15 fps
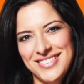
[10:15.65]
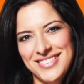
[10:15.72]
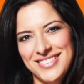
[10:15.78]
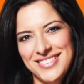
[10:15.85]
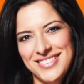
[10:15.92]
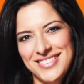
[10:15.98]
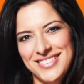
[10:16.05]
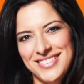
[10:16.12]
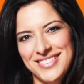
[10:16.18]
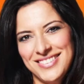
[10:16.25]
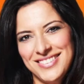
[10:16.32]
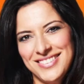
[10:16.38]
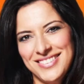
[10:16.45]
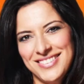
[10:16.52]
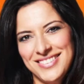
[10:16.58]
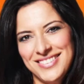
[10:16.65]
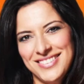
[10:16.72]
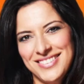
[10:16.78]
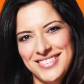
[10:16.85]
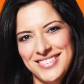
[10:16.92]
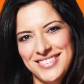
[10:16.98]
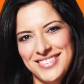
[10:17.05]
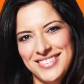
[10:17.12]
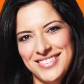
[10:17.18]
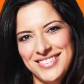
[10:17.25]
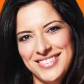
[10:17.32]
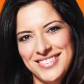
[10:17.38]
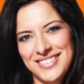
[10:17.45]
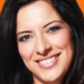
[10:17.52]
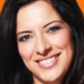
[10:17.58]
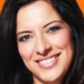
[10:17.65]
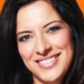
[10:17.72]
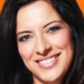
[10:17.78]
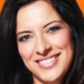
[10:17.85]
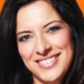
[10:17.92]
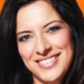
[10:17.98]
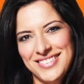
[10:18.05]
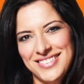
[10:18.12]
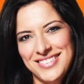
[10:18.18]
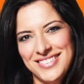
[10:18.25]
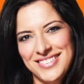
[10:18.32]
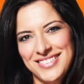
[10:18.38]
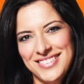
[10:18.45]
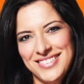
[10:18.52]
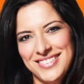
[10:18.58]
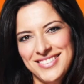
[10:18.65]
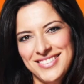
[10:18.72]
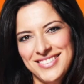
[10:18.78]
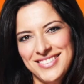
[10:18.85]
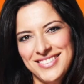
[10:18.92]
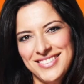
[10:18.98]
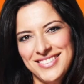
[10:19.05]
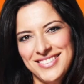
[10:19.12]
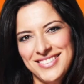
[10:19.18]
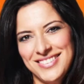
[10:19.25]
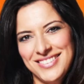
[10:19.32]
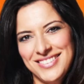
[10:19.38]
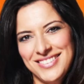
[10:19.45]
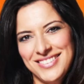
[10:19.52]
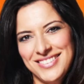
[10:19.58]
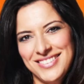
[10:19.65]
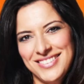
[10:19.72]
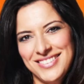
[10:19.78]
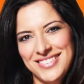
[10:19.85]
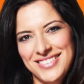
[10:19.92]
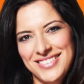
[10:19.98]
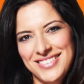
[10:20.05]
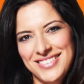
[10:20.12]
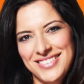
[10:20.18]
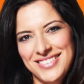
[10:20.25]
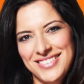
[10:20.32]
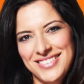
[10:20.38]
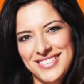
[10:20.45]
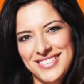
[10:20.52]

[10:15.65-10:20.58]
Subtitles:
This is a still picture; no speech is visible.